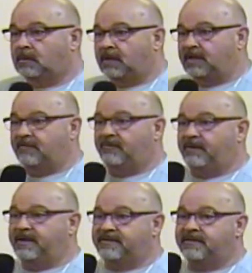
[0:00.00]
And
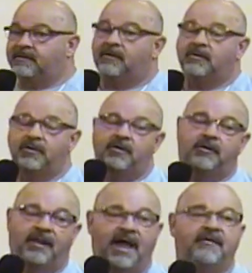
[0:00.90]
everybody says, Oh, your
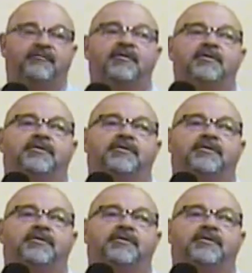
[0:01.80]
life is